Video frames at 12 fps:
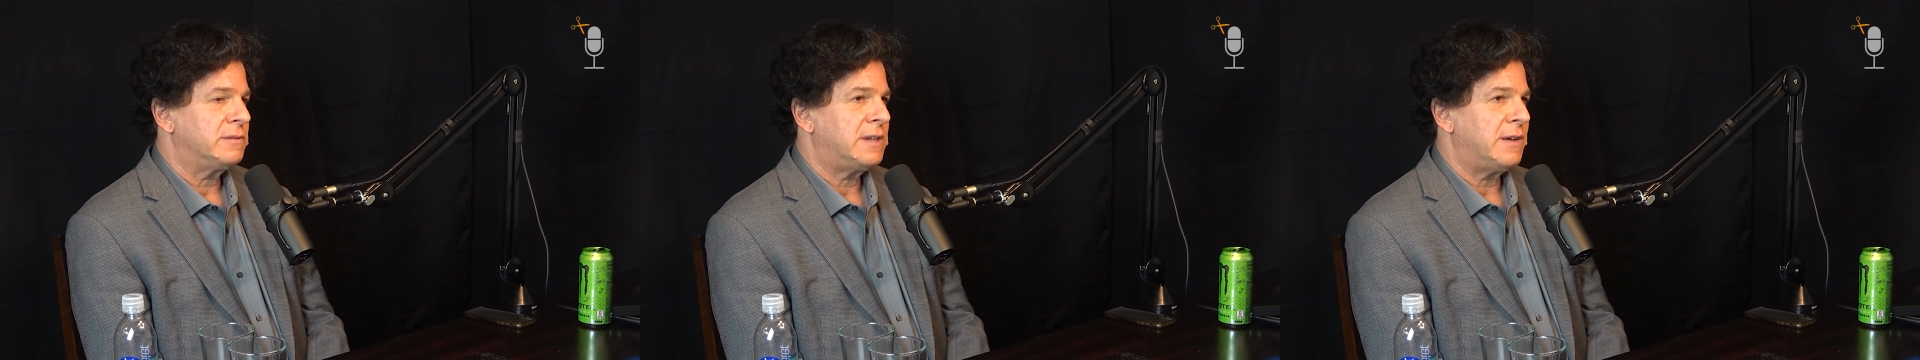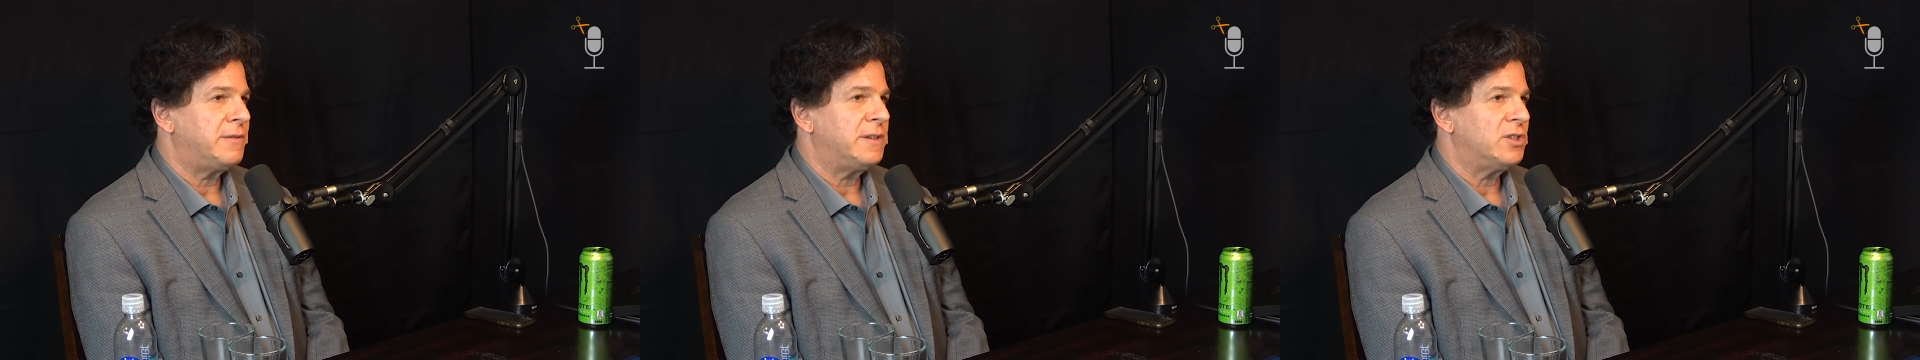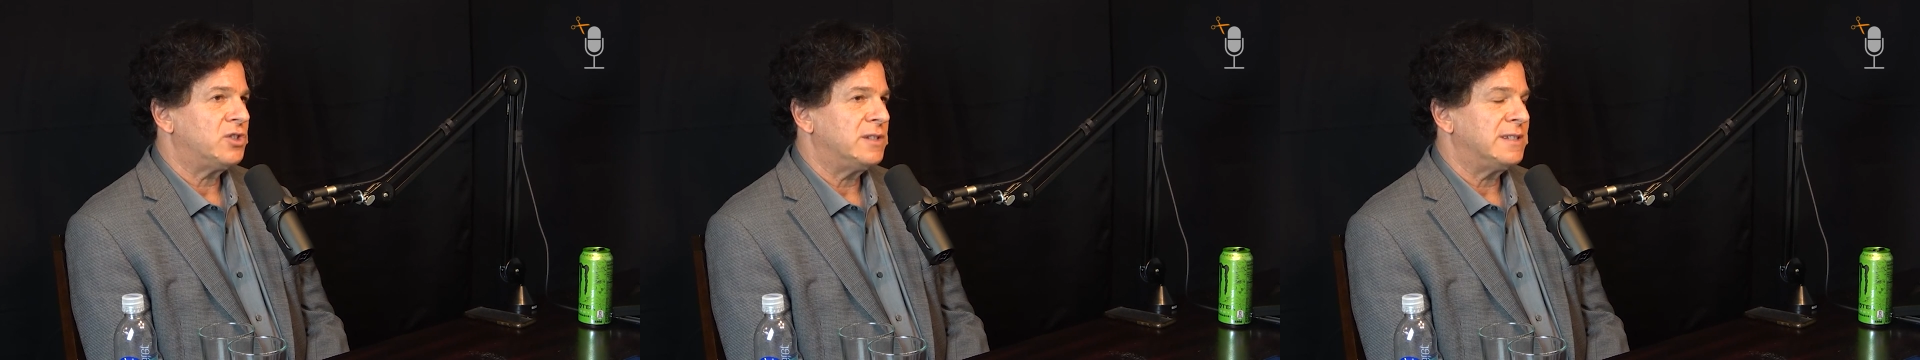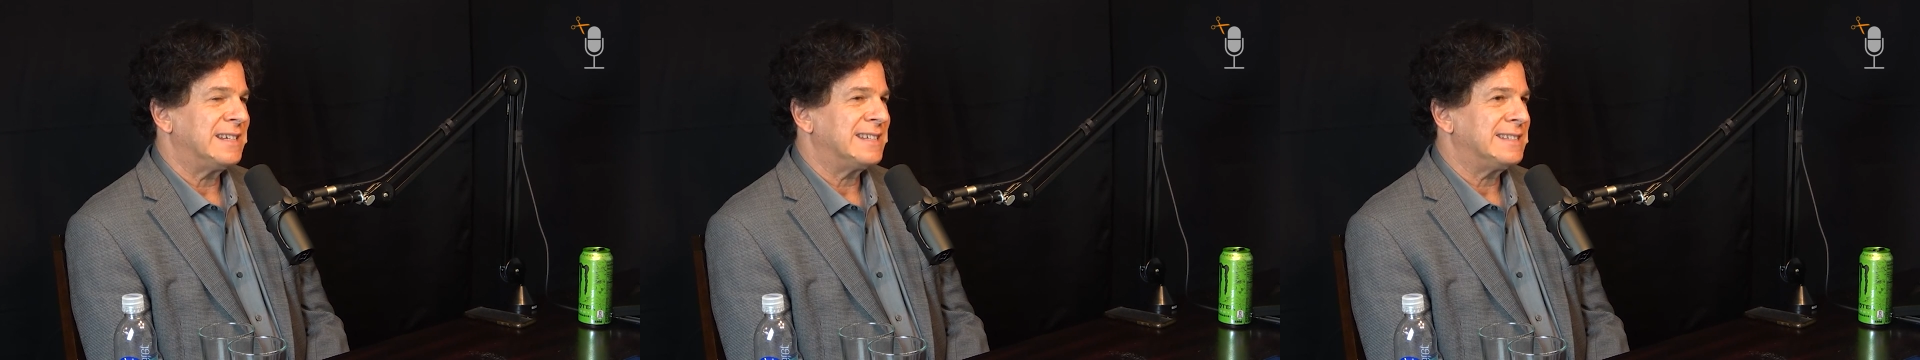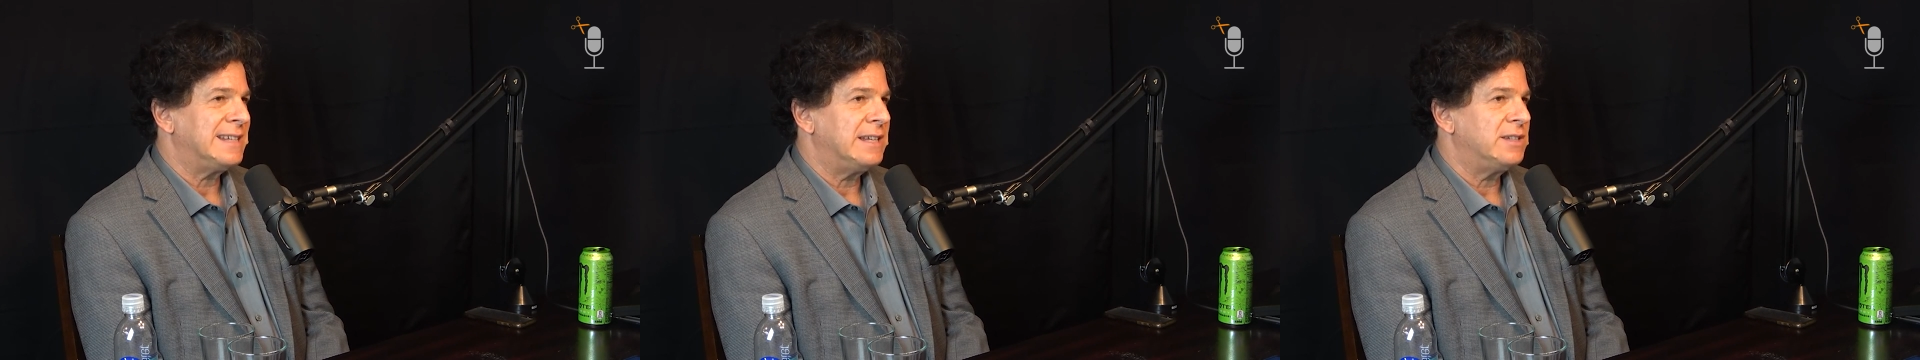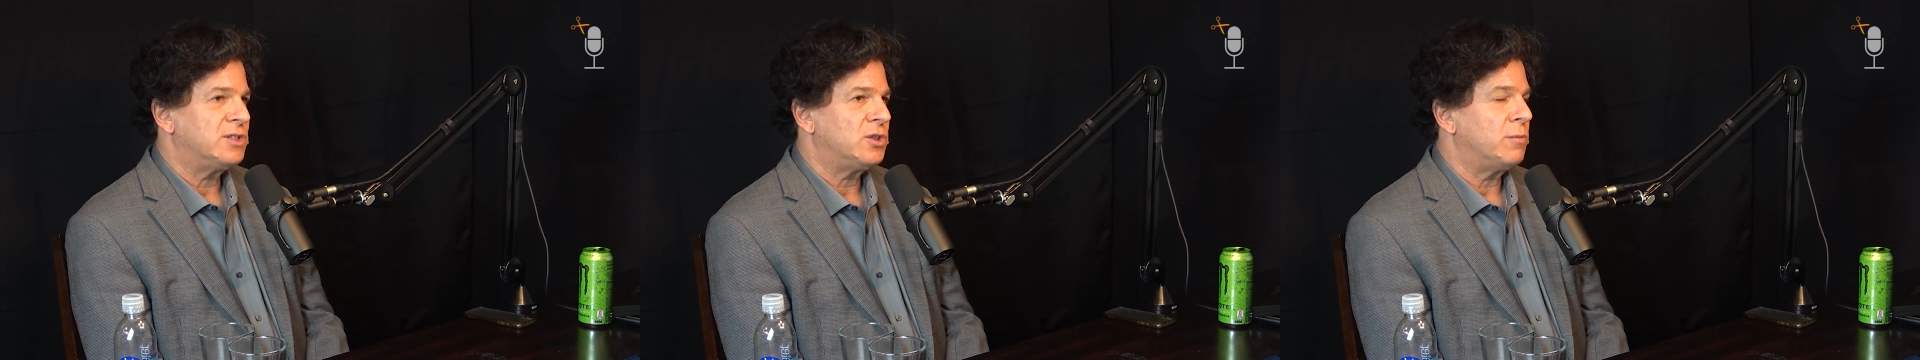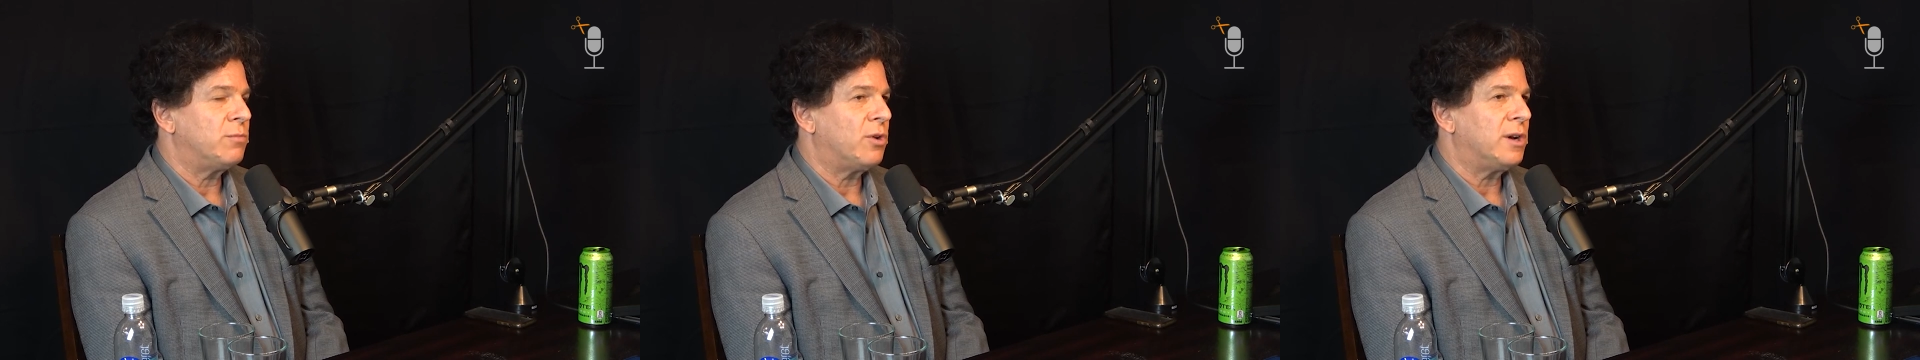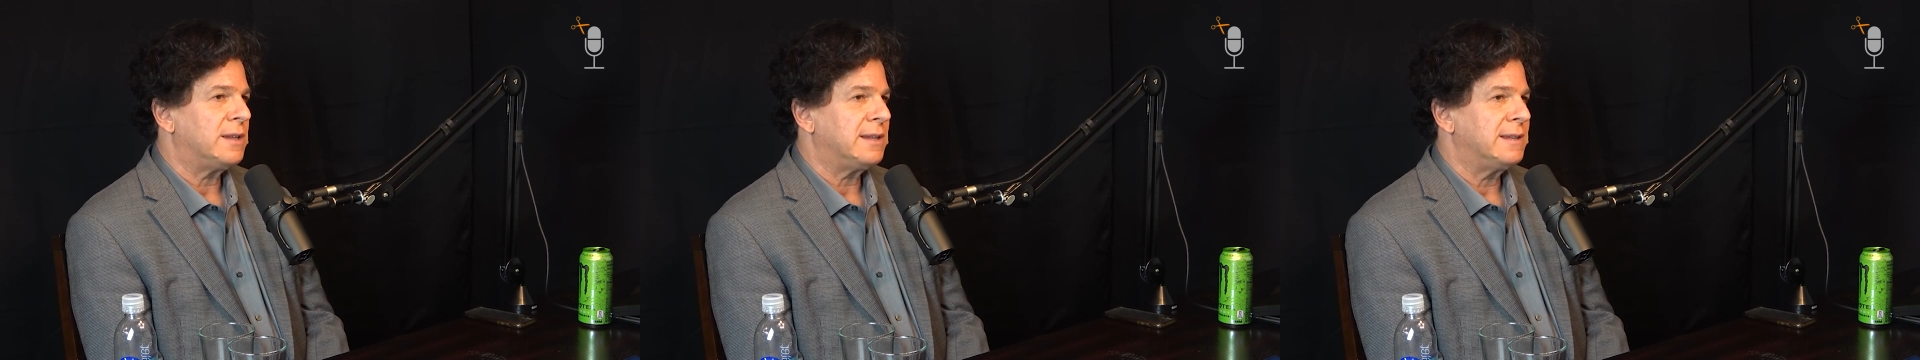definitions extend so
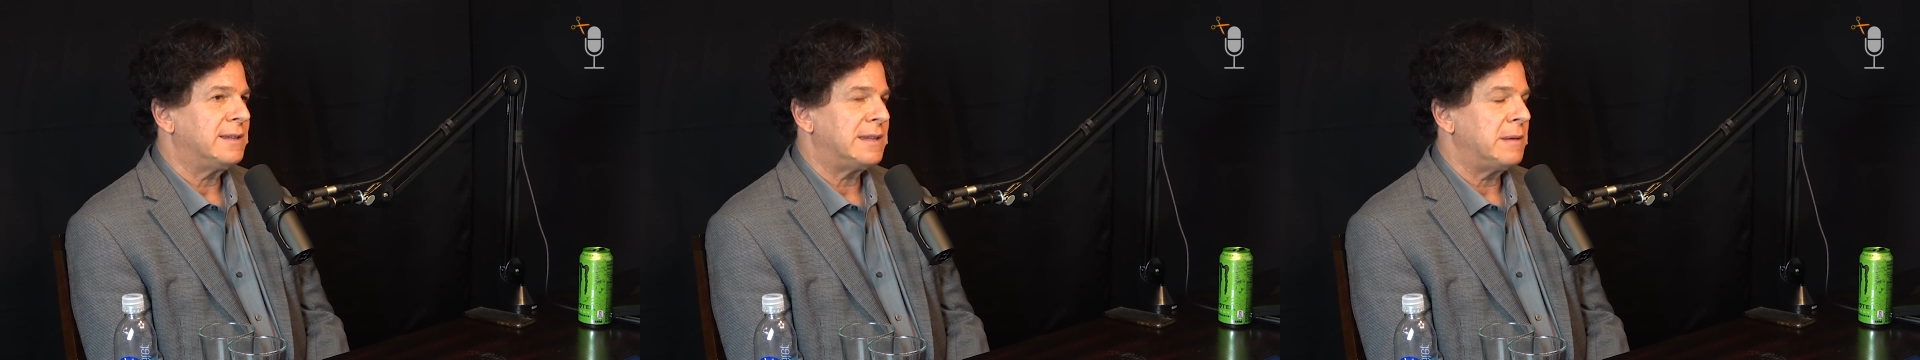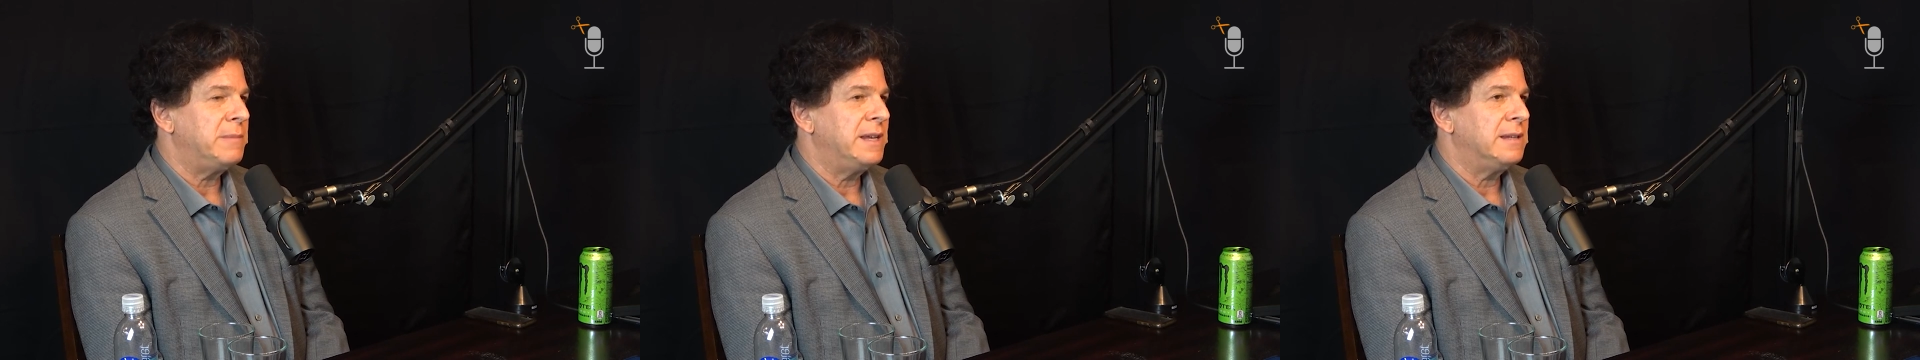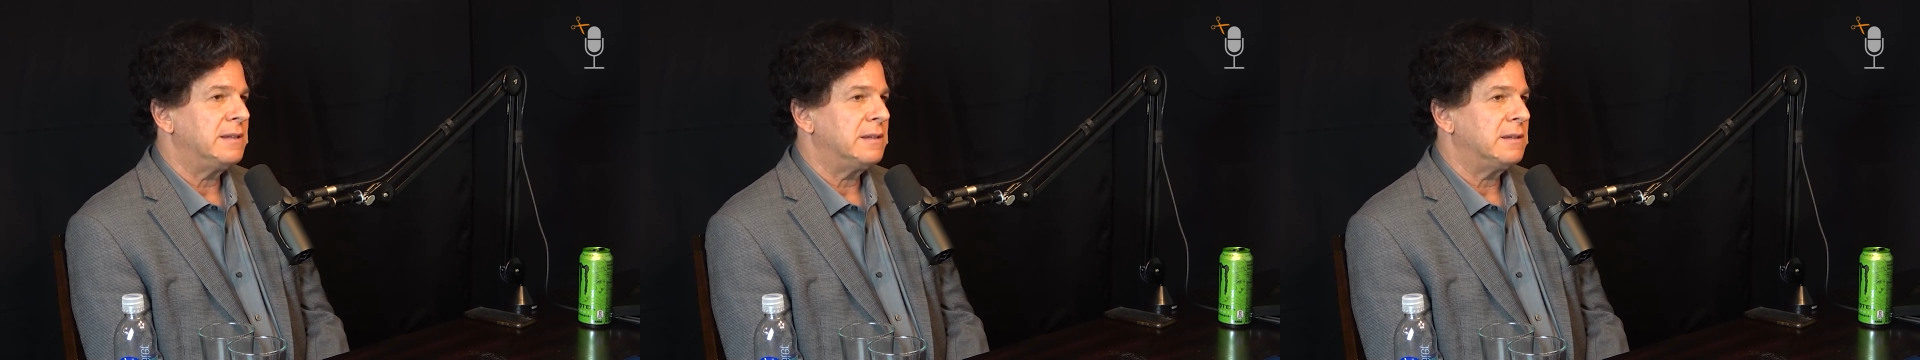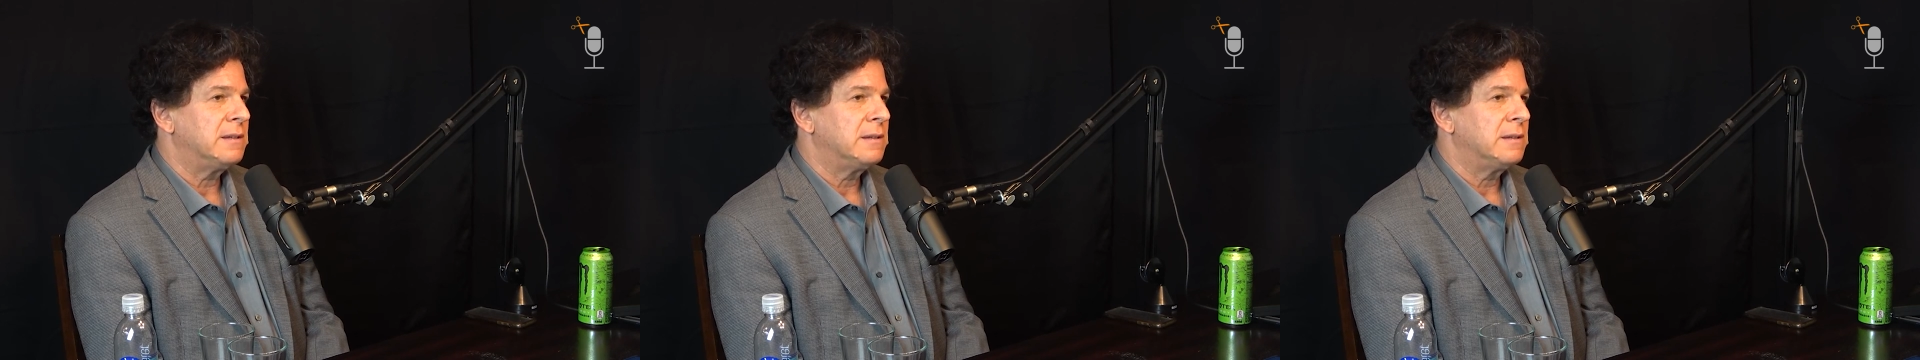broadly that they mean